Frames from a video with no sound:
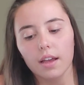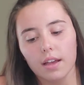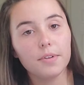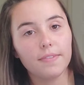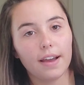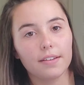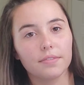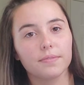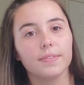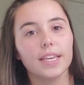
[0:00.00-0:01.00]
Number
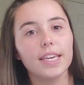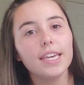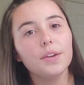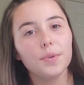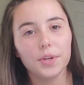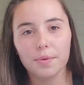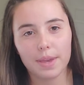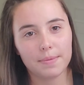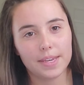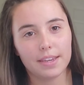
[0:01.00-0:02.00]
five, eat when your
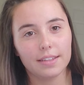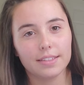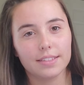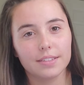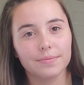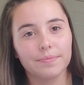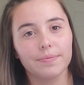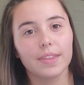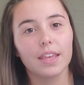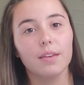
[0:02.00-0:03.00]
baby eats.
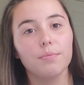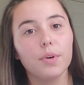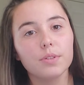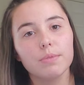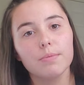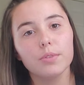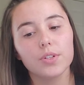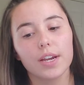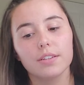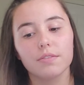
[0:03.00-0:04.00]
Most people
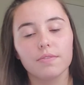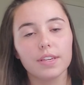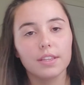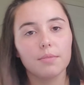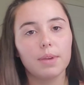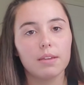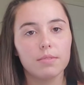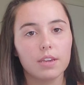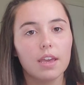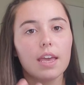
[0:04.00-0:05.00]
try to feed their
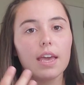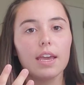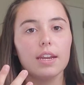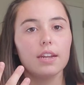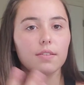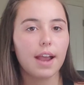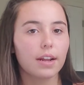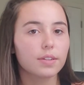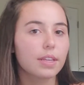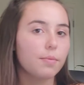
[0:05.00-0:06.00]
baby and
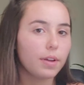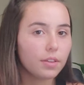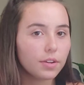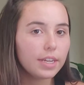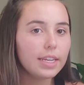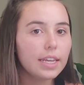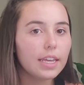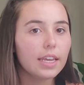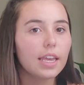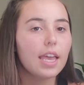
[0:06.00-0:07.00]
interact with them while they're
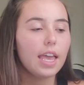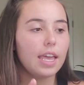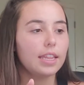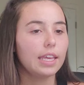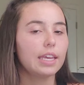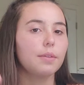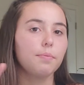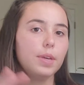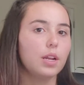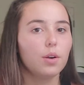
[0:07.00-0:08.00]
eating and
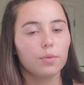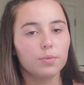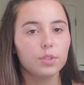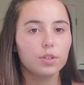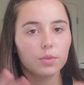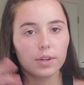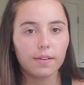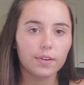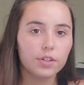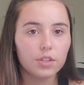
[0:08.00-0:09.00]
do
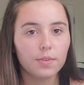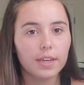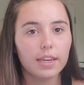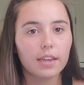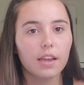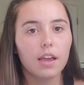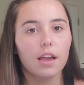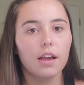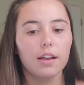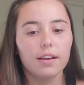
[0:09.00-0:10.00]
whatever you're doing.
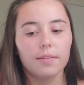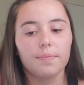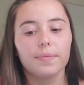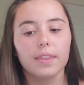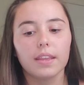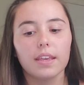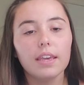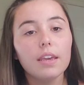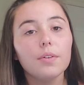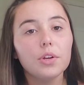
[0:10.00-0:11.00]

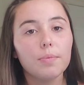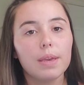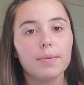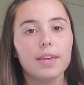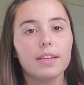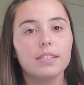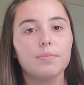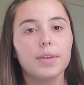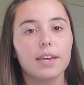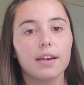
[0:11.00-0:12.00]
eat when your baby eats
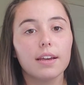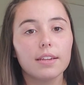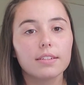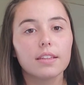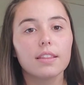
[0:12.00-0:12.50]
because